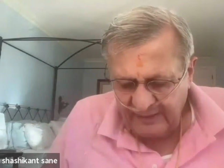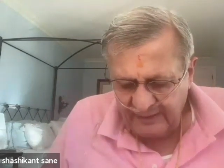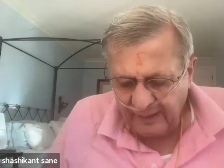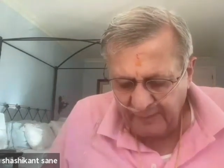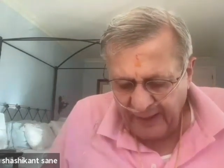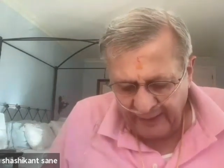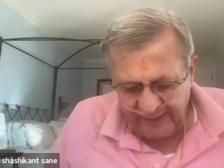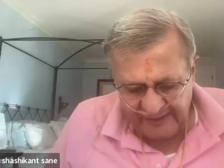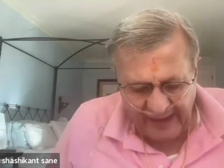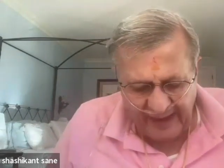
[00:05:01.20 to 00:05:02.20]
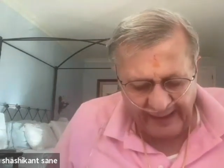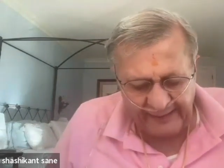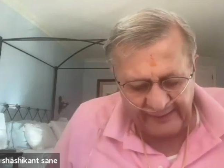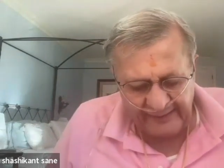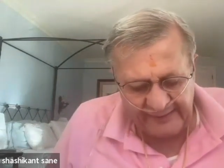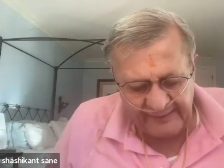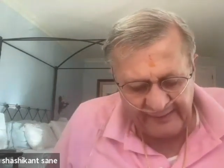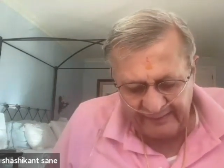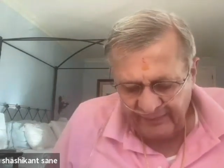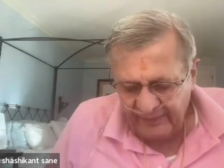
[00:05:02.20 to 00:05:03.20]
that are making us act,
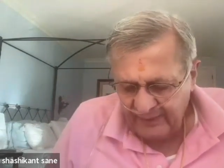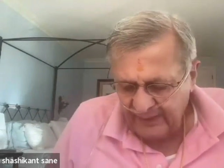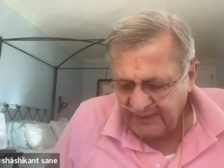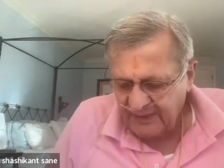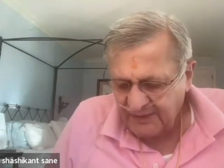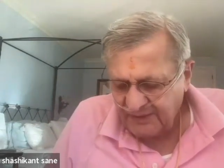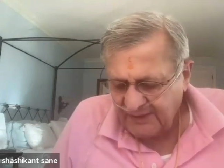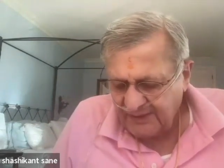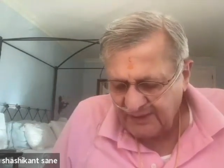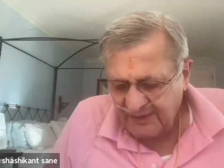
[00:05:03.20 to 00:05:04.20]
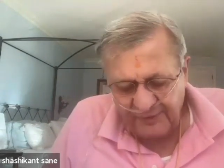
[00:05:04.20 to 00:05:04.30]
as Shri Krishna says in